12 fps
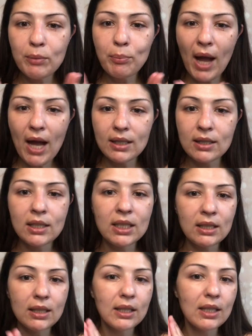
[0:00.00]

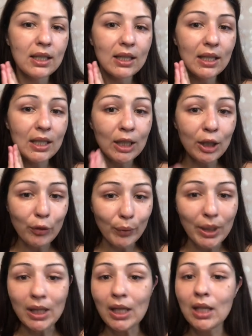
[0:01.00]
patented
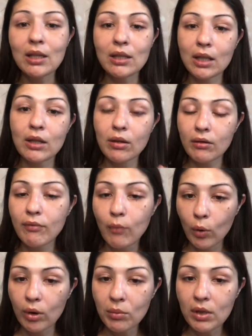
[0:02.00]
ingredients in their
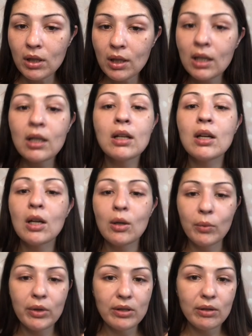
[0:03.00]
formula,
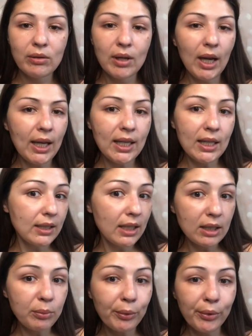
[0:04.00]
which I guess
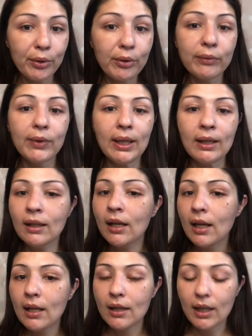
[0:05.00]
has proven
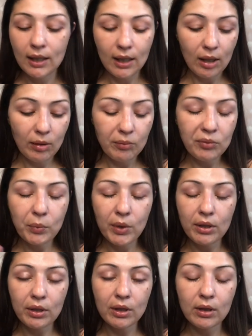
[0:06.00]
that it helps
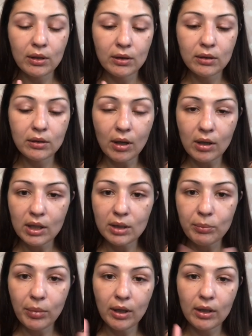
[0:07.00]
with the dark
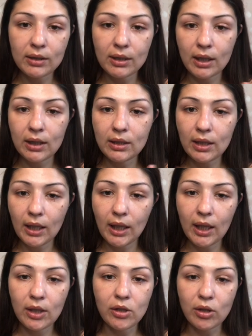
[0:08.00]
spots,
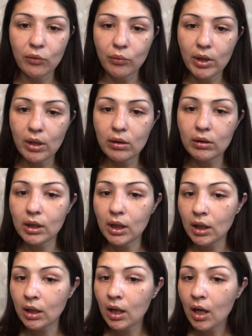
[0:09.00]
anti-aging,
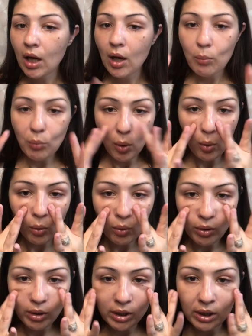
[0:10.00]
wrinkling,
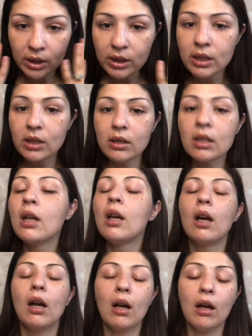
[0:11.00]
pores,
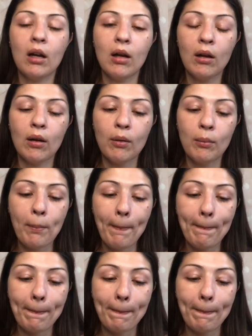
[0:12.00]
There